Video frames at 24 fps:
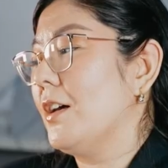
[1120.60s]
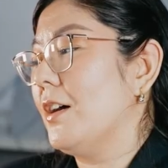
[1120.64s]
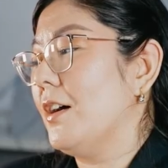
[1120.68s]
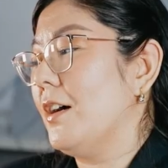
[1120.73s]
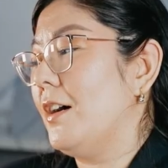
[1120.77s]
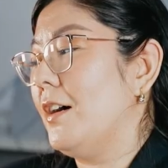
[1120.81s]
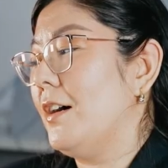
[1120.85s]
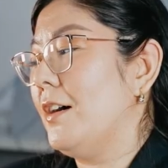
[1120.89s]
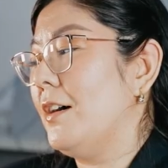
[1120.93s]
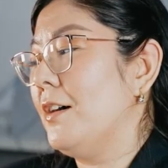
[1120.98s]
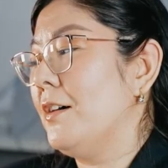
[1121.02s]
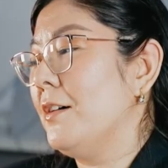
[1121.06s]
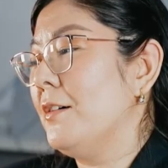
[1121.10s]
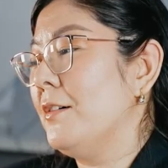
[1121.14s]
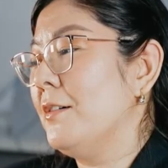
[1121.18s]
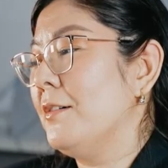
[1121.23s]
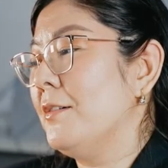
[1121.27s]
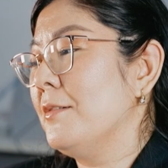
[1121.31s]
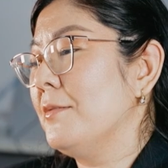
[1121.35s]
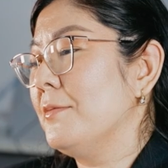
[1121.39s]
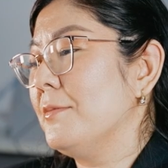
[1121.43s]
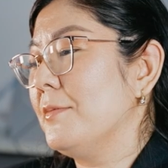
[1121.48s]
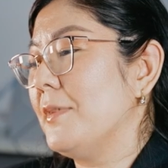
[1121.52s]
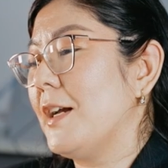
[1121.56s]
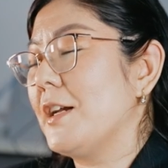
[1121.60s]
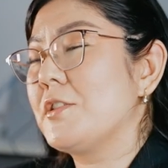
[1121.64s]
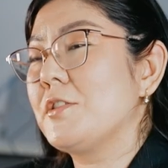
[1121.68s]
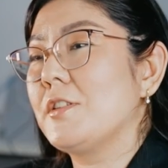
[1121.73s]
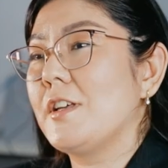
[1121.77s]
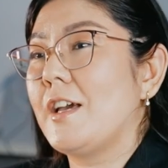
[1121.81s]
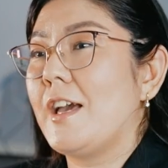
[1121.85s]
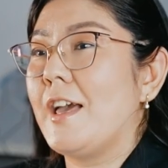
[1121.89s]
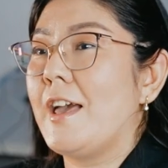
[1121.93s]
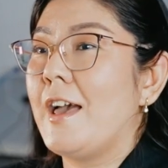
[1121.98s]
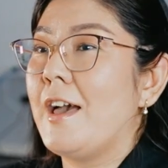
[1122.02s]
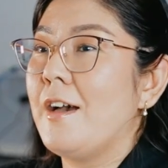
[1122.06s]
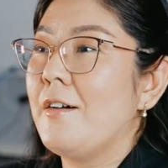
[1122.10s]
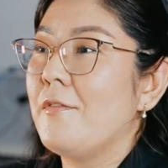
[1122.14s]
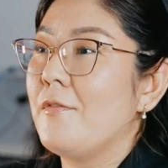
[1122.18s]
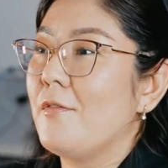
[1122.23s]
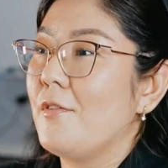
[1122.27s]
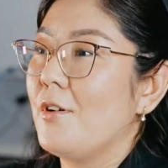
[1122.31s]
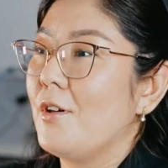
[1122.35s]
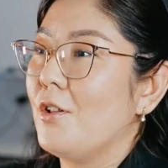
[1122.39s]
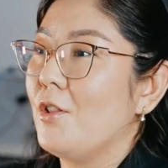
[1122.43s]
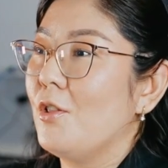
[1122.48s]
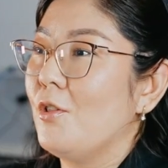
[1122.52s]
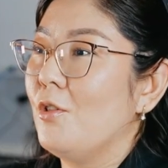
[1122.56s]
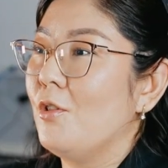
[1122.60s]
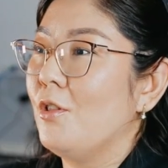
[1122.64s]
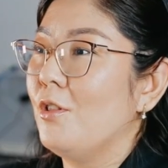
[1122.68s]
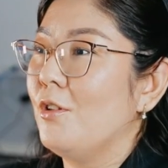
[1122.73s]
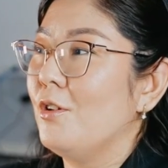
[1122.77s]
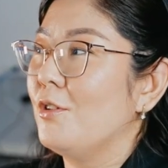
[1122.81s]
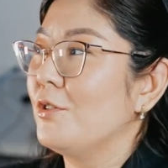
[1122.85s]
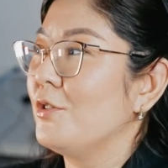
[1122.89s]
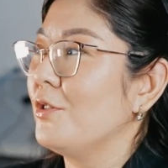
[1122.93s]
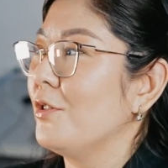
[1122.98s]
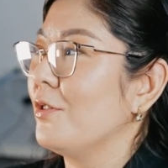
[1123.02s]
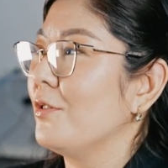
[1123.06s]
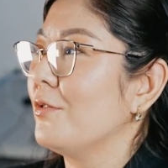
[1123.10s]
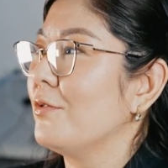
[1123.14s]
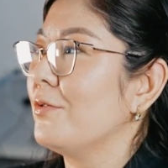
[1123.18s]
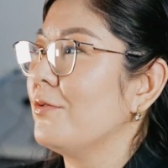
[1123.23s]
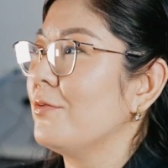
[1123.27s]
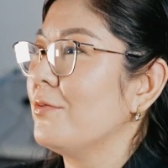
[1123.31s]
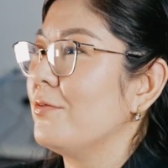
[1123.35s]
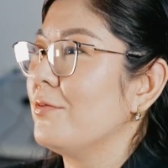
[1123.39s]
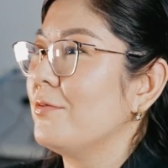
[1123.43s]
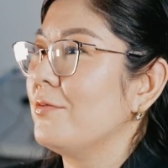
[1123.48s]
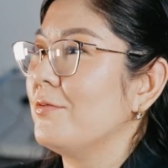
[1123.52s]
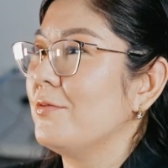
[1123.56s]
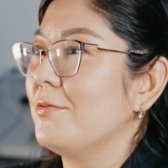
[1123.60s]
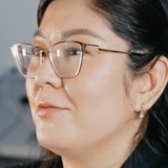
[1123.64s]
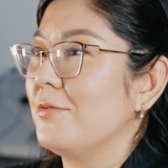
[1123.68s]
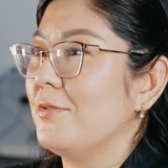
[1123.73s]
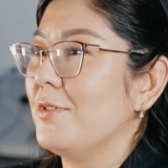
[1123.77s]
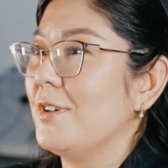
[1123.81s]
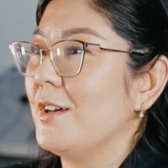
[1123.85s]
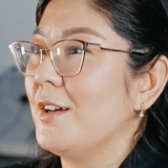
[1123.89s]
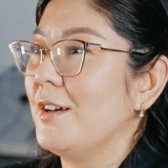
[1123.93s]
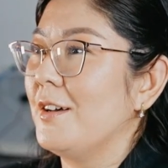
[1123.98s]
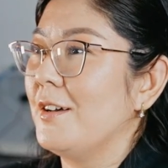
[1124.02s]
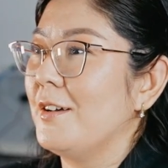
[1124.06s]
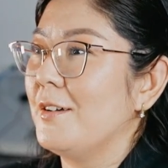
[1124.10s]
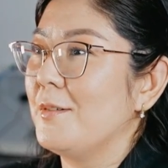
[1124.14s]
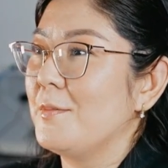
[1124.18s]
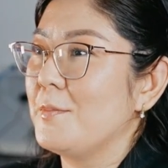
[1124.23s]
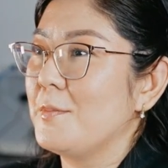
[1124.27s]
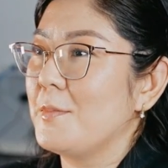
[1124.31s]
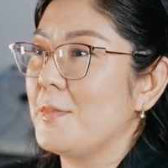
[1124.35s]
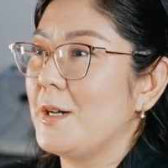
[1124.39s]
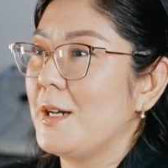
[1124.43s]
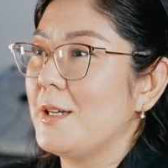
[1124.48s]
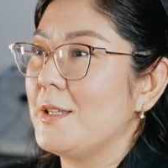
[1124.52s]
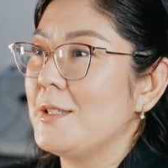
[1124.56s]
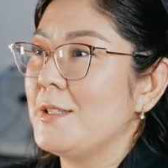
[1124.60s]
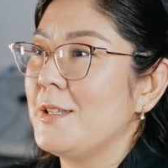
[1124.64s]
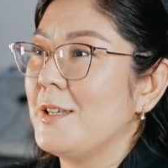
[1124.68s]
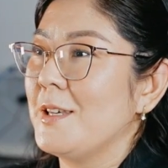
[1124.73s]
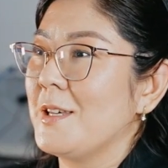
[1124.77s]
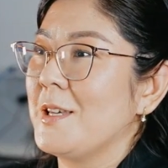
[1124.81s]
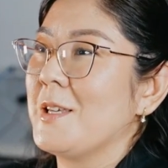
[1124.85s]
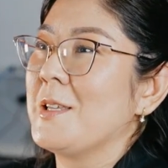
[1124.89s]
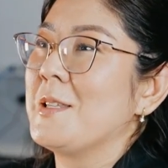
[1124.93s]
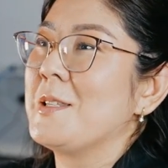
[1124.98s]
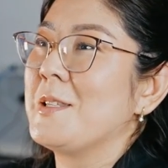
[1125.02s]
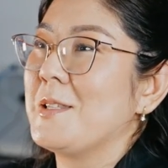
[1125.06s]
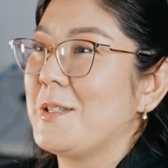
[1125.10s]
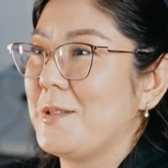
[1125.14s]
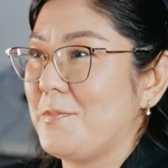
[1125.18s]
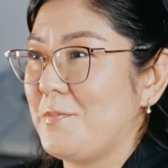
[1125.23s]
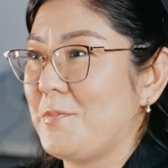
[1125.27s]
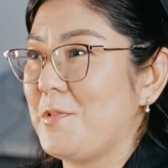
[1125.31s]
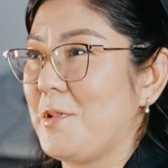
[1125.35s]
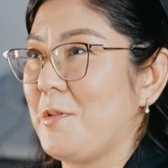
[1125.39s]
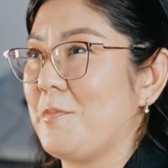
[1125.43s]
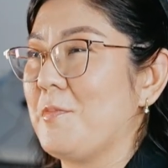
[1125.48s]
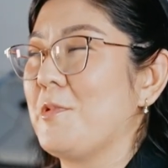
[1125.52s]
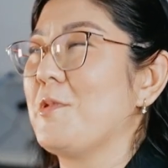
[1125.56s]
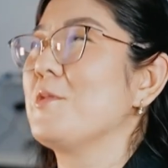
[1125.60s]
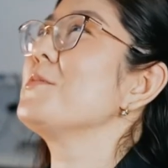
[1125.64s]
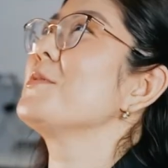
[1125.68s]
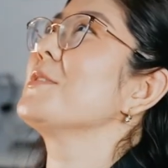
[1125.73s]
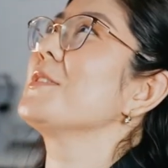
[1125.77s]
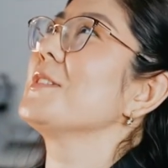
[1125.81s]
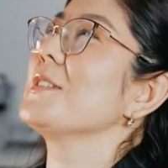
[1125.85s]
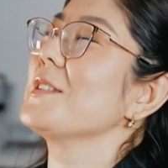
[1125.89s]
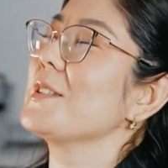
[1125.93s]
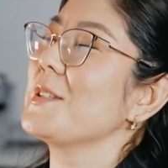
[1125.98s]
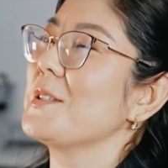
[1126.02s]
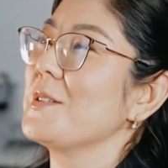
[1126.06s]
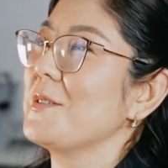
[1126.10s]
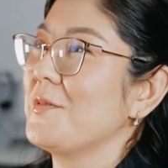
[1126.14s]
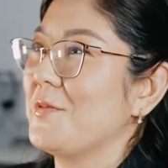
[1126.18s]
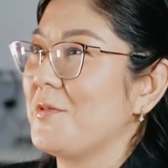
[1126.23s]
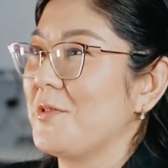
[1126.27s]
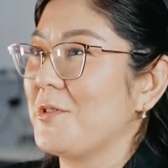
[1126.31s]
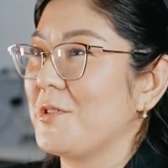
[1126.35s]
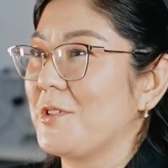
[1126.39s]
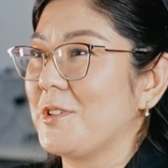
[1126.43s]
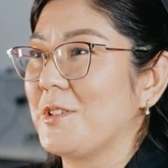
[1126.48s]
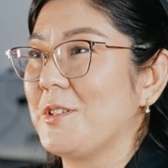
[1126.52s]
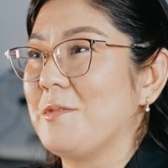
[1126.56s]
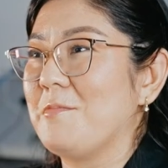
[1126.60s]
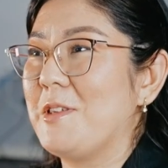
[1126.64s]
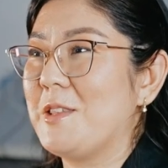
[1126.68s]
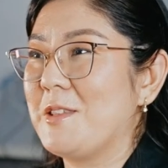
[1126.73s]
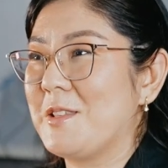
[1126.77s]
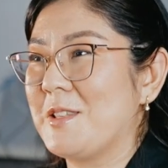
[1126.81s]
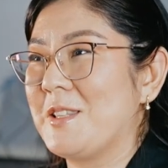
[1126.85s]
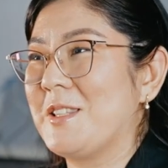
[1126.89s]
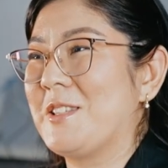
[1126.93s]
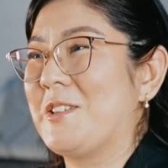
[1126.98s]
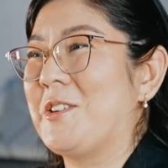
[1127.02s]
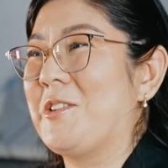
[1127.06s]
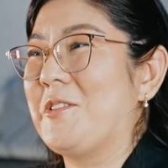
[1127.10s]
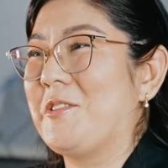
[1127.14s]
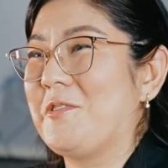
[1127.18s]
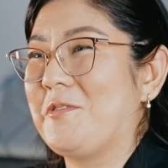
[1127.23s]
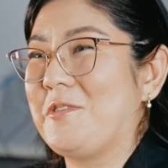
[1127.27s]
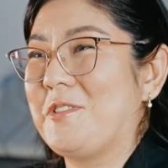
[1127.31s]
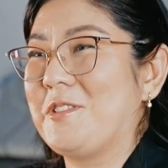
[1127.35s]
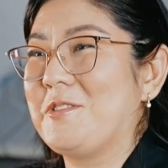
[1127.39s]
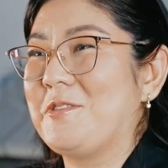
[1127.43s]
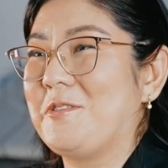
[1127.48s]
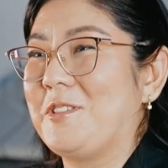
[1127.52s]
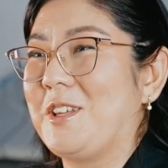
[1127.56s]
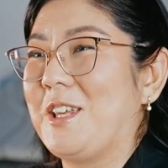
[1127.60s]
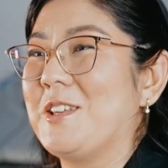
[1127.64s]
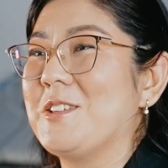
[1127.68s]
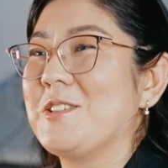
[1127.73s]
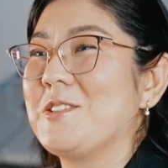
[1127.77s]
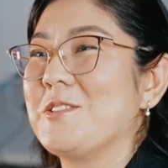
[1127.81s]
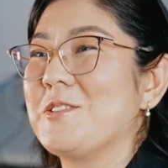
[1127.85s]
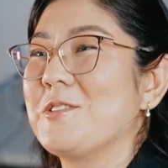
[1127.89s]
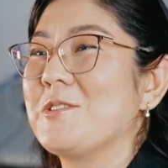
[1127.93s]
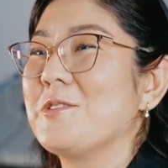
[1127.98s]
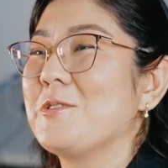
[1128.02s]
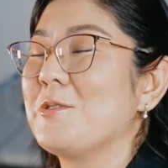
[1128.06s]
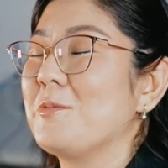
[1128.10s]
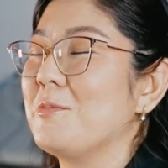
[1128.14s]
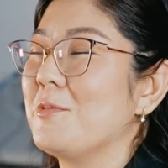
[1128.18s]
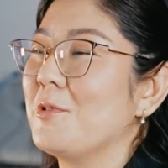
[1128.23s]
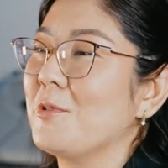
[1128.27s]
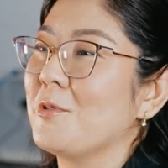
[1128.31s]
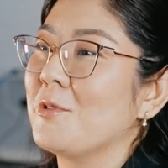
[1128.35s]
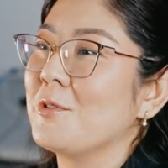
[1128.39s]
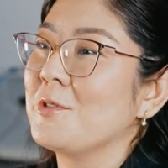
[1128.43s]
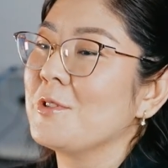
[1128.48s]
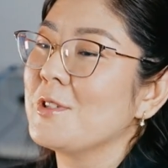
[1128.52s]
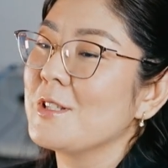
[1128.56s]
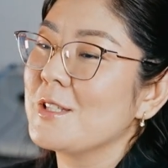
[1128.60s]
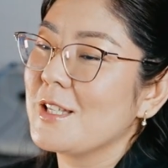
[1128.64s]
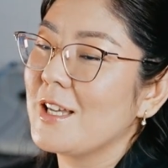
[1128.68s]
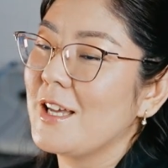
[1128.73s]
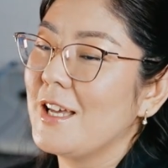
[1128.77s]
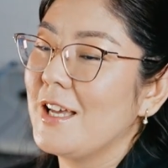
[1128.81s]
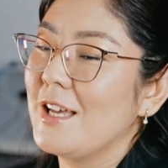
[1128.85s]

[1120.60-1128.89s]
Actually, I have a lot of ideas, proposals for the Ministry of Education, to be honest.